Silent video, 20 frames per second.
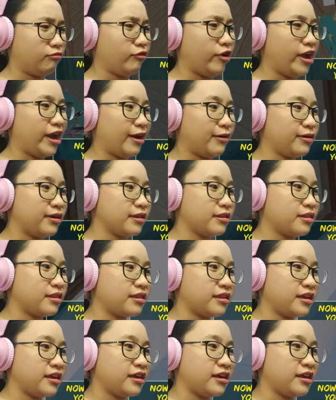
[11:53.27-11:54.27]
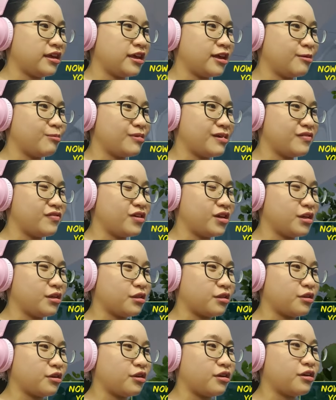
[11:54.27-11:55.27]
Wait, I want to see him if
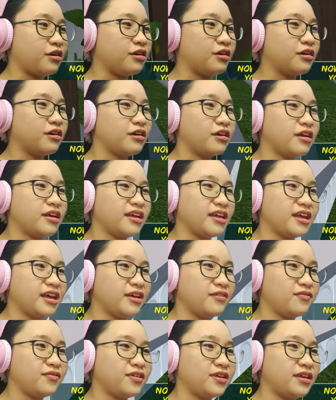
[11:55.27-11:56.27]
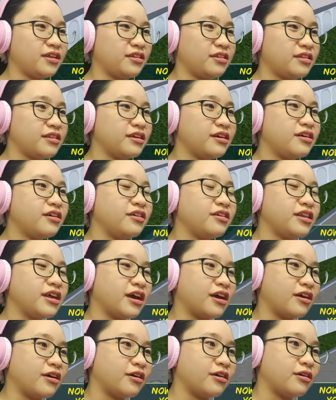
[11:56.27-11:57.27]
he's if he's still
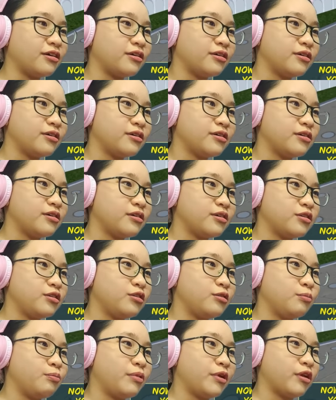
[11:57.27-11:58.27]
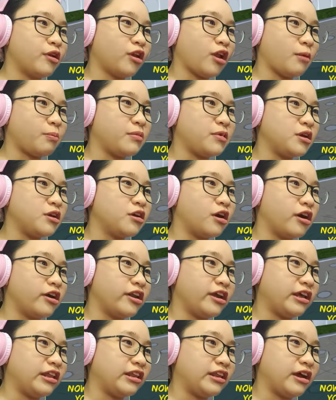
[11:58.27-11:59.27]
there. You better not be
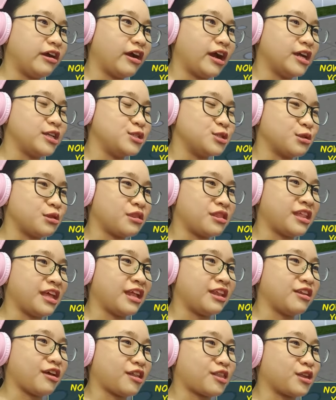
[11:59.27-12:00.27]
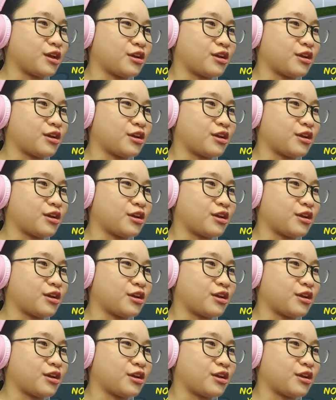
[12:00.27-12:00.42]
guarding there. I just said not